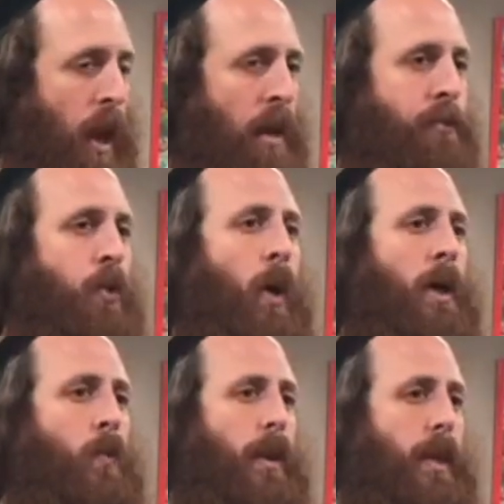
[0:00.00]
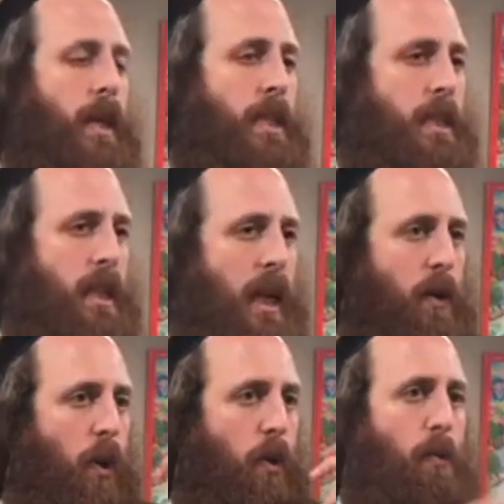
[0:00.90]
Everyone with his
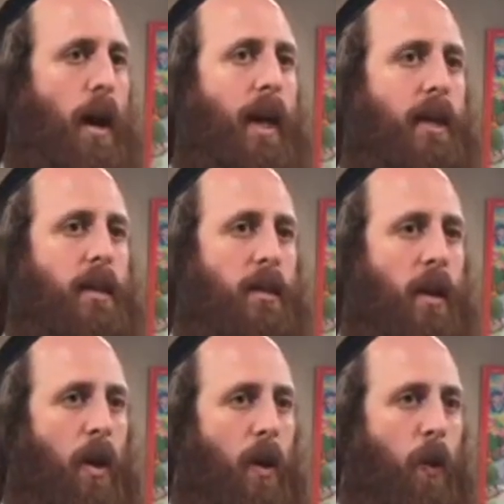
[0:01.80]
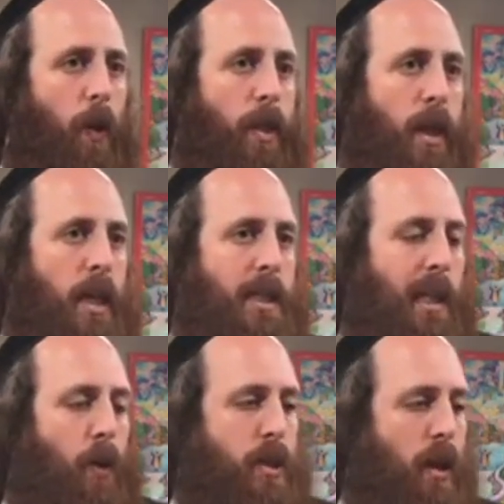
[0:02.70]
narrow mind, with his
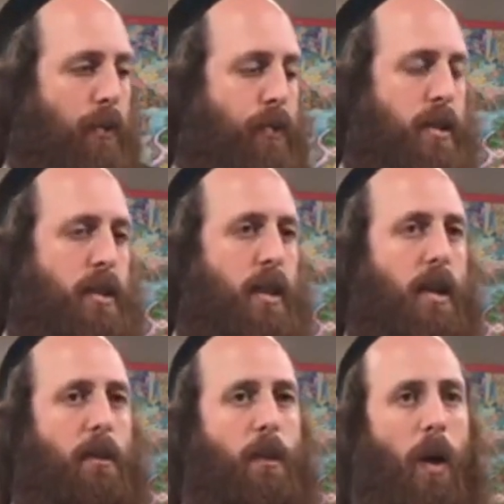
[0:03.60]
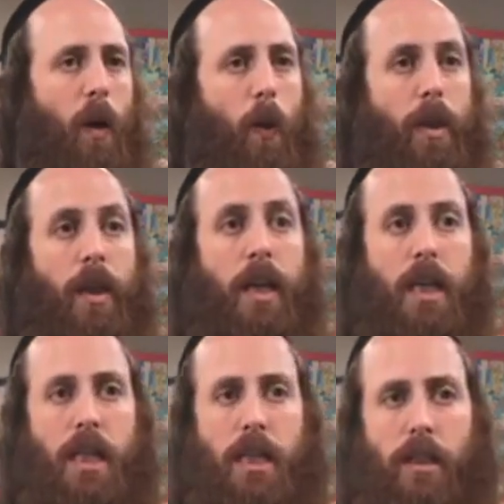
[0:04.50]
low self-esteem, with
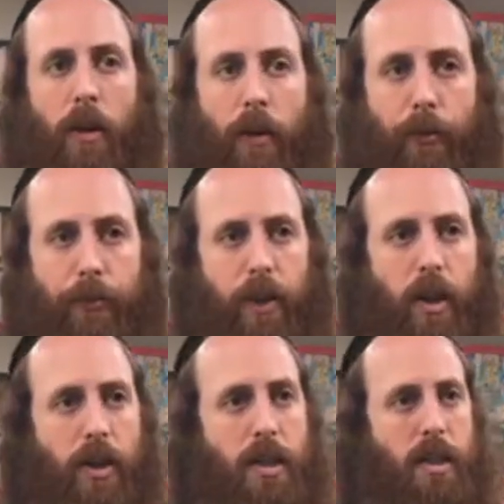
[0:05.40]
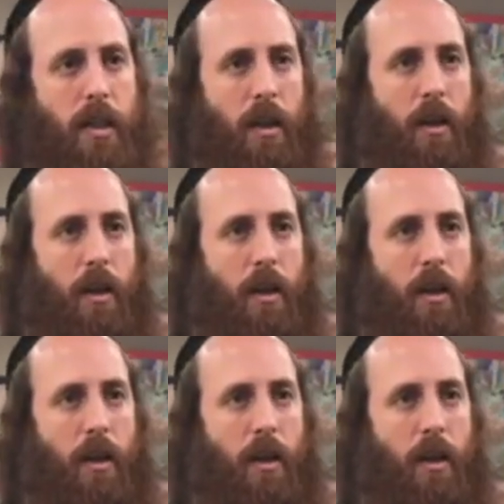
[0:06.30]
his fears,